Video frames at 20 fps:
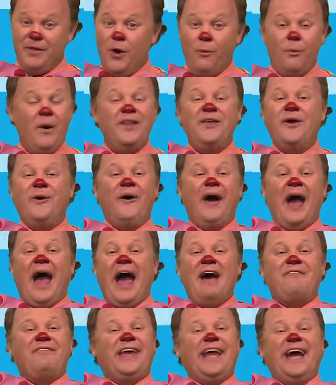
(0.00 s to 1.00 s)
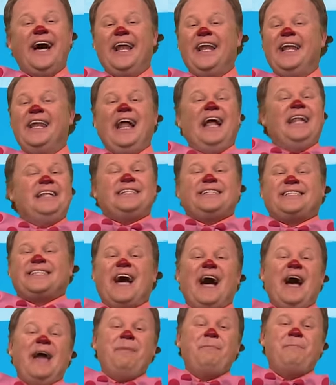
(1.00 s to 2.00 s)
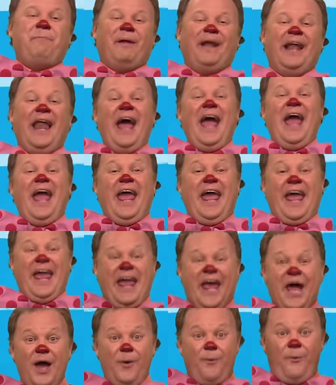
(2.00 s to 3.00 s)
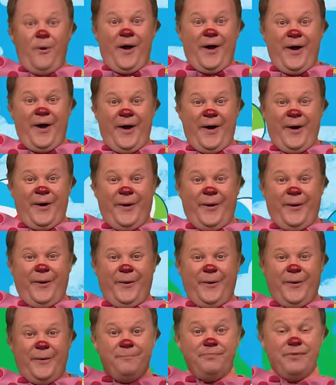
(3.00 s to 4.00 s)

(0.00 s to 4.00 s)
when you're having a lunchtime play. Woohoo!